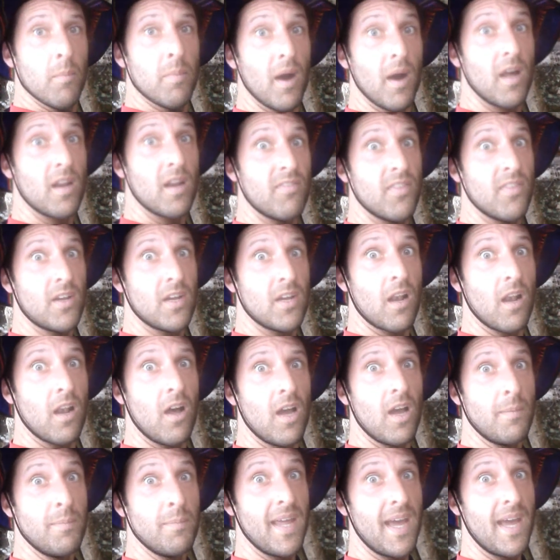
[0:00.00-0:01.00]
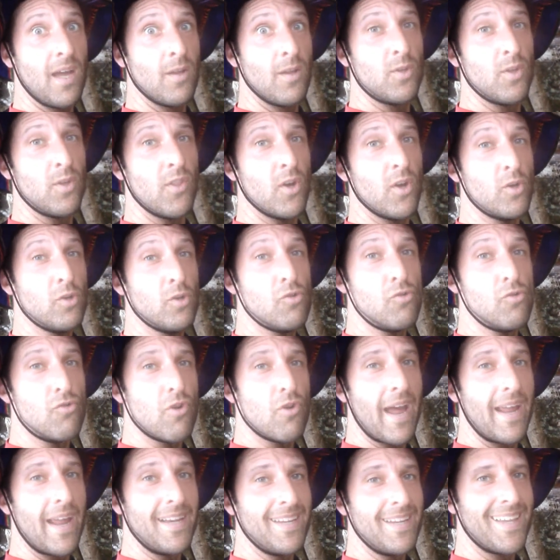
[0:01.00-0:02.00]
Part of the climb down to the
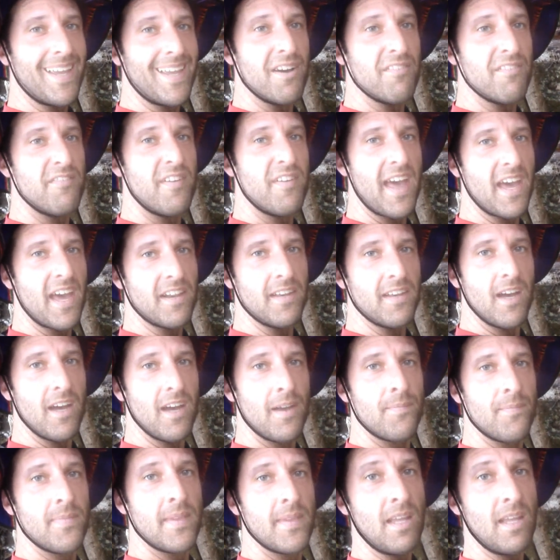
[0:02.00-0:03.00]
Gran Caverna